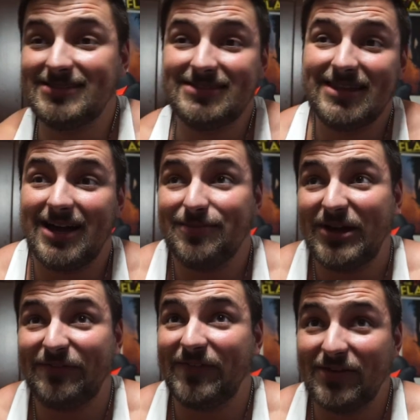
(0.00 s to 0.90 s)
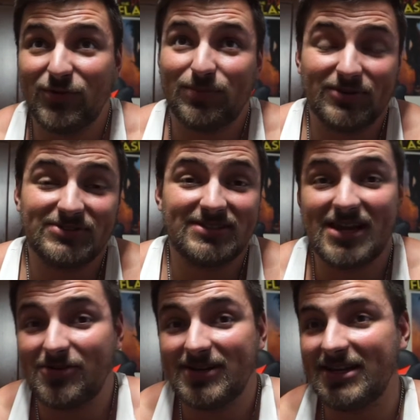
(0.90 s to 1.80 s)
not my favorite person
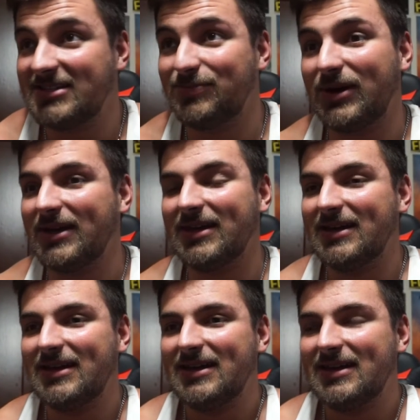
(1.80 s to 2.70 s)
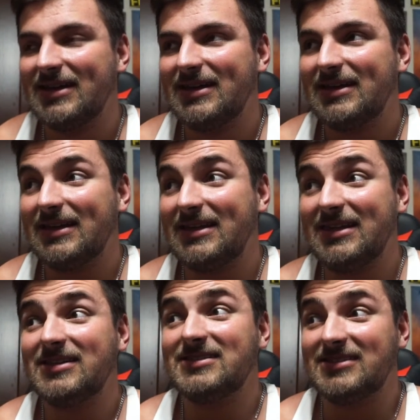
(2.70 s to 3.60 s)
nowadays, but
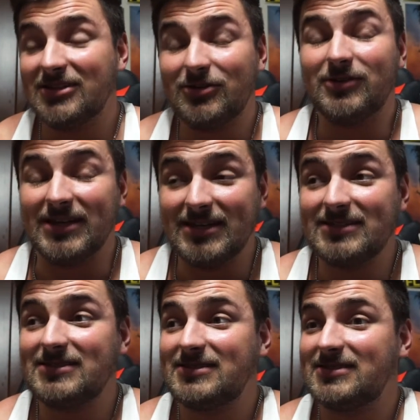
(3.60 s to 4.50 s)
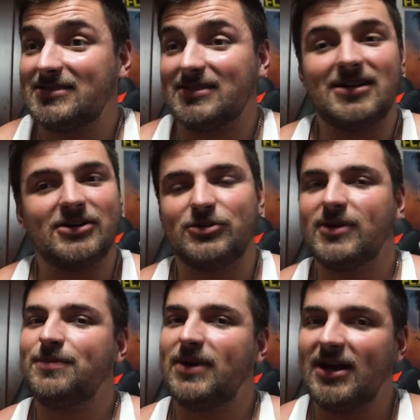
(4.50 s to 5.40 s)
he still is a
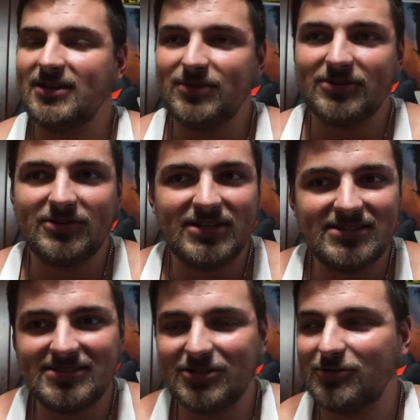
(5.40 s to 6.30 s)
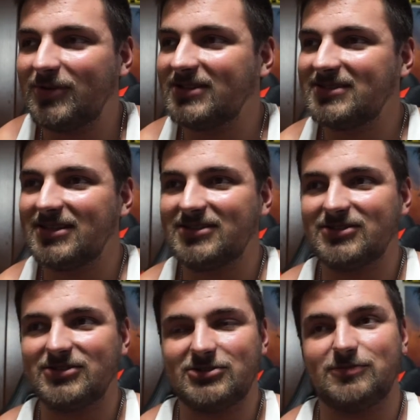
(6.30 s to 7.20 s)
great bodybuilder, and he still was like
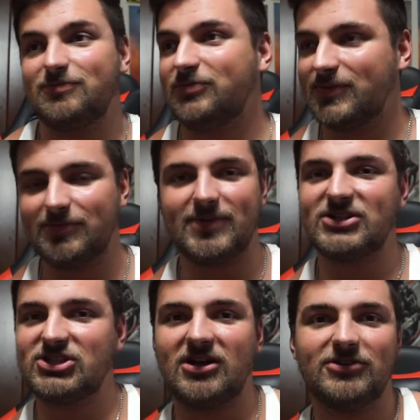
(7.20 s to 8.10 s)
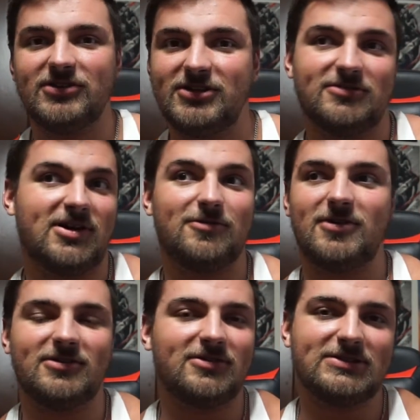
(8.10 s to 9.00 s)
my childhood hero. I
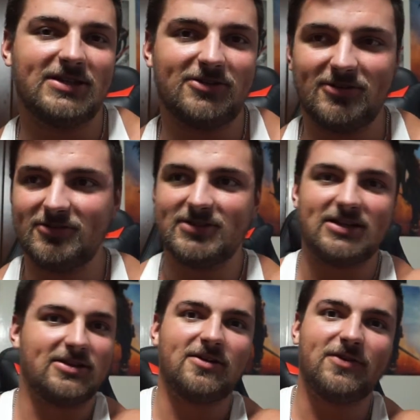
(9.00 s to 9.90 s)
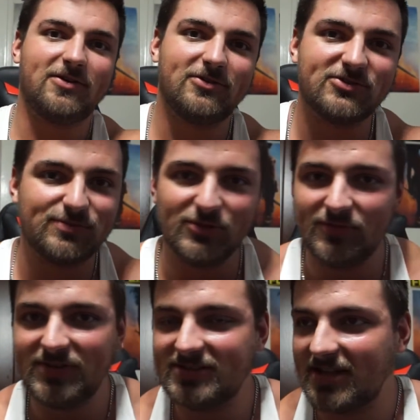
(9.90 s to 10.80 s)
wanted to look like Arnold. I love Arnold's
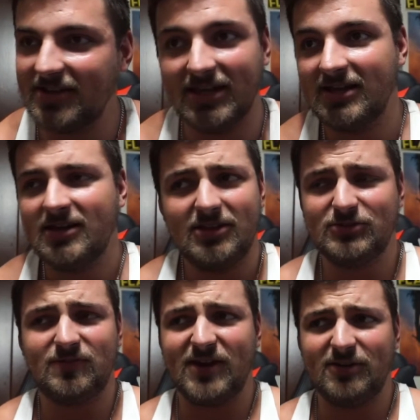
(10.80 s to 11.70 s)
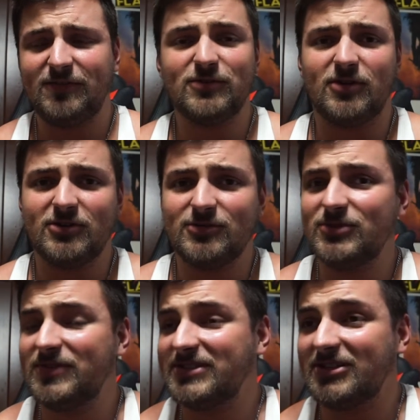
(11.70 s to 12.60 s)
movies. There's very few Arnold
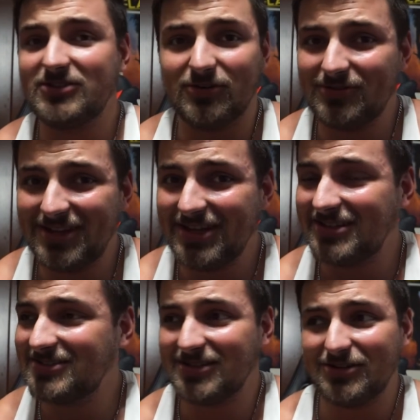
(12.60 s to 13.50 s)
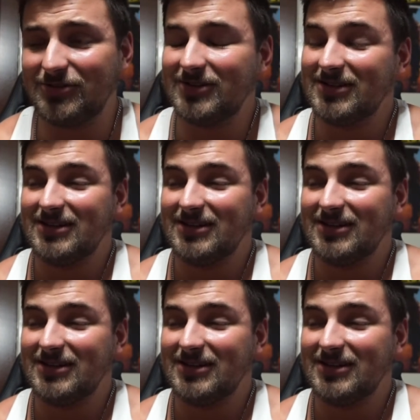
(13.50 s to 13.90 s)
movies I don't like. So,